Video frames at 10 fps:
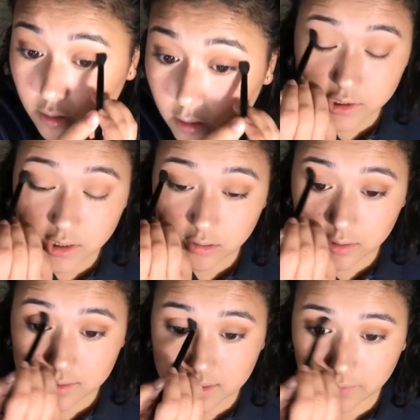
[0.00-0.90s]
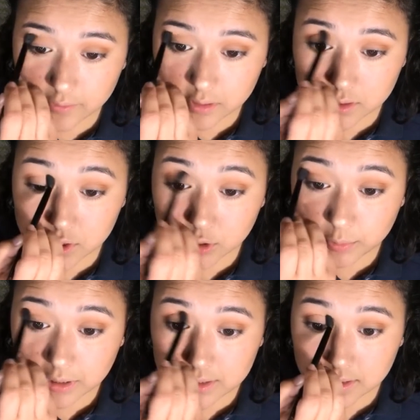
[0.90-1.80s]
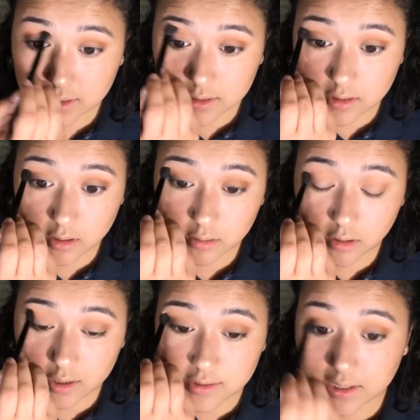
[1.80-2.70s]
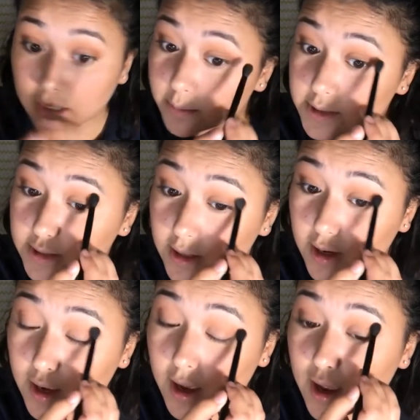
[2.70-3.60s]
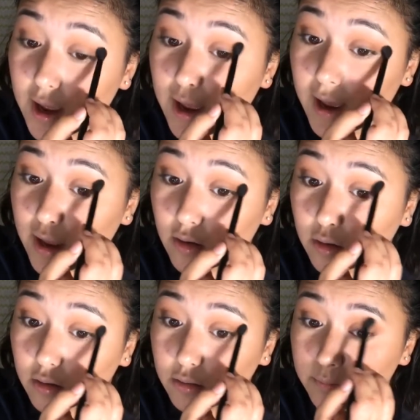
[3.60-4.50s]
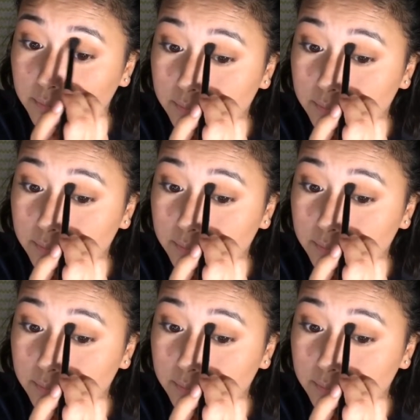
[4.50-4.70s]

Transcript: Eyeshadow look is definitely super easy. It's not a lot of steps at all.